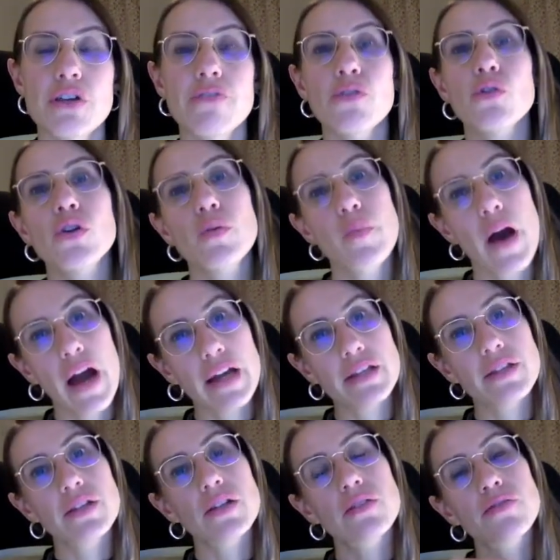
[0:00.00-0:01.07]
If you
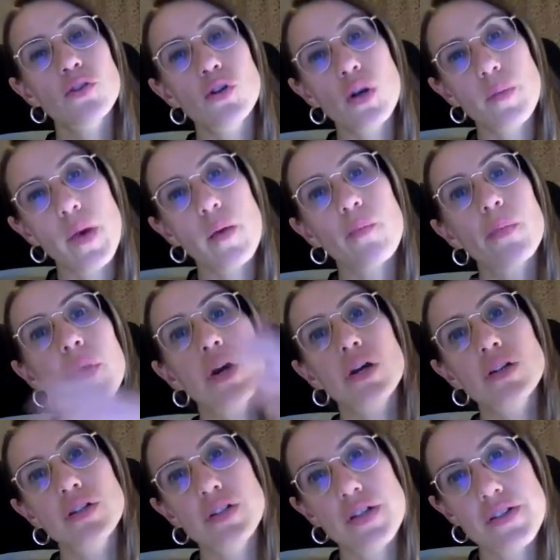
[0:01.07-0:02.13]

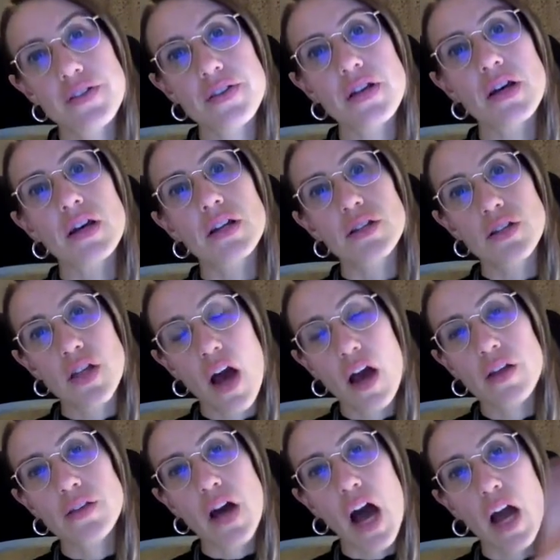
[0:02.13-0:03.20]
remember this
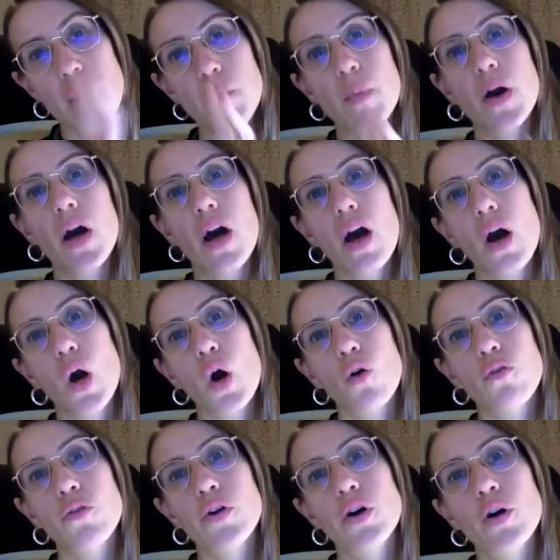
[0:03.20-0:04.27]
type
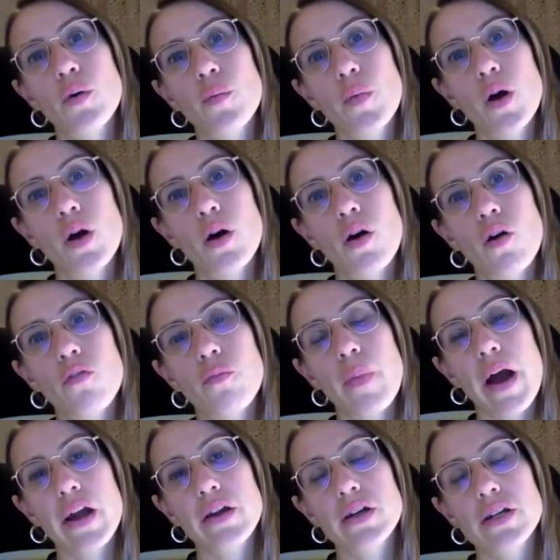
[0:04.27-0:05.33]
of
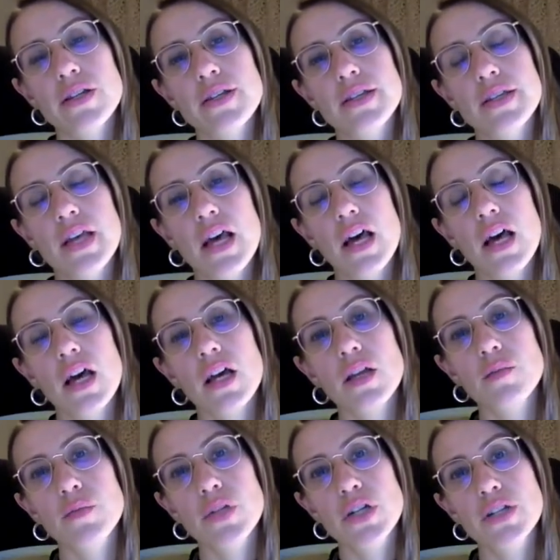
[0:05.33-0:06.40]
migrants
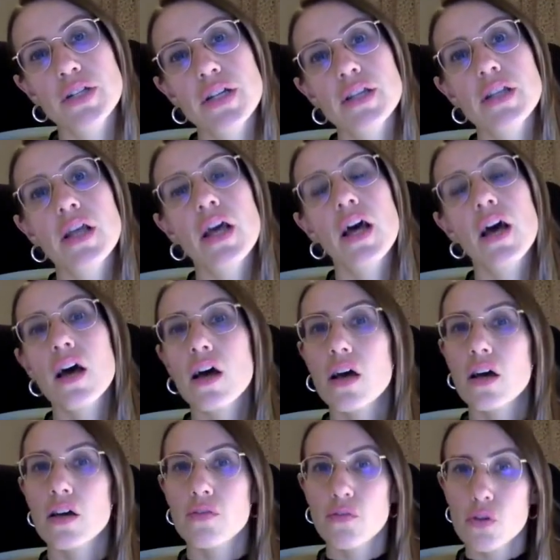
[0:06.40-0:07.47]
in Britain,
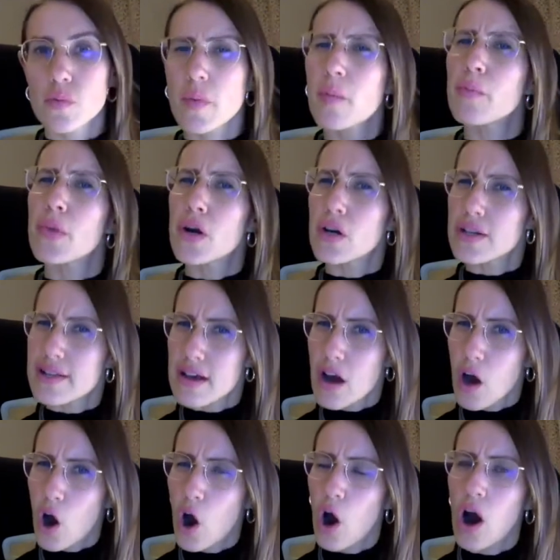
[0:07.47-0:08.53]
if you remember
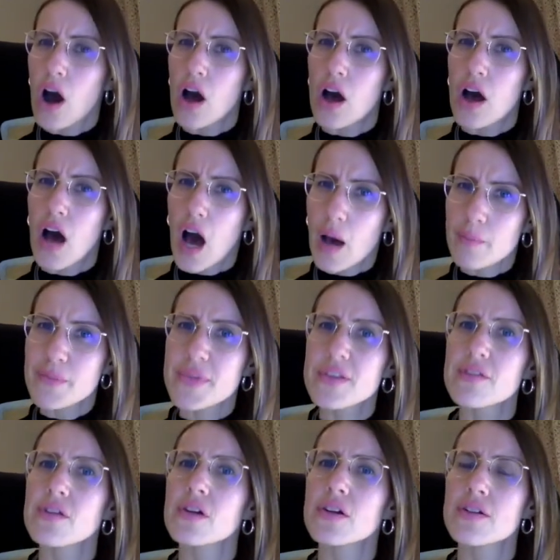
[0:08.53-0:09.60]

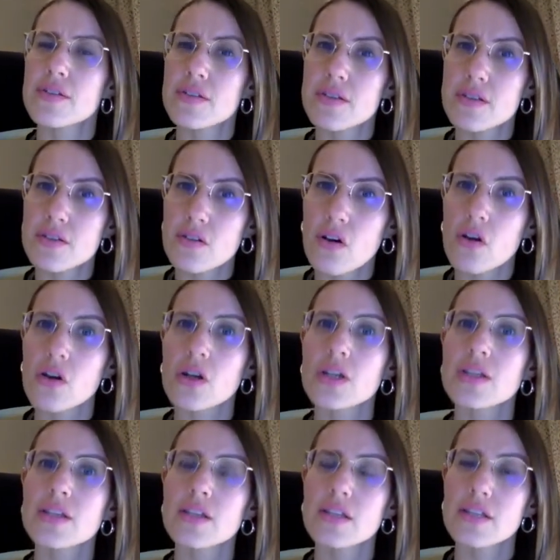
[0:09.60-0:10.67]
hamsters,
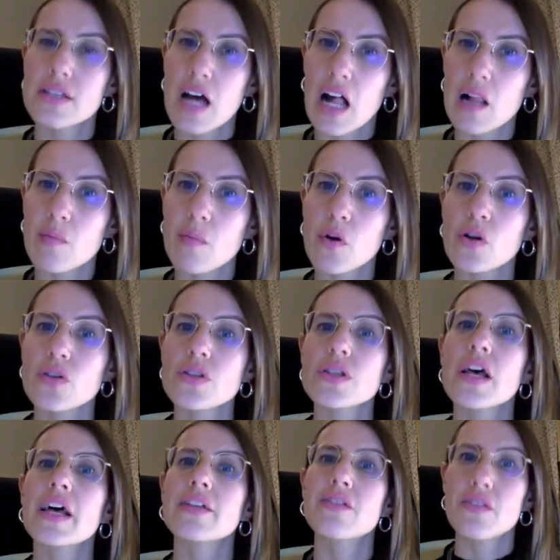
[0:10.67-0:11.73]
storks, salmons,
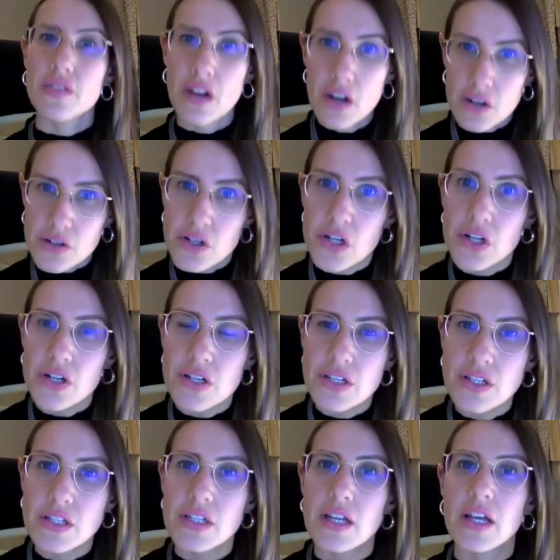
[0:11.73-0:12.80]
and
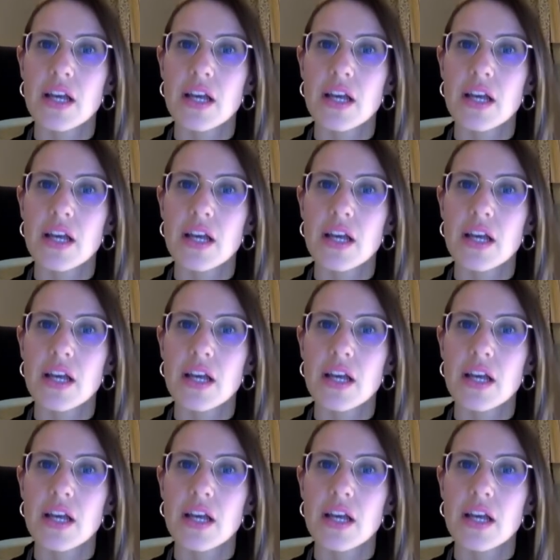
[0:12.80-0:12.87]
searchers.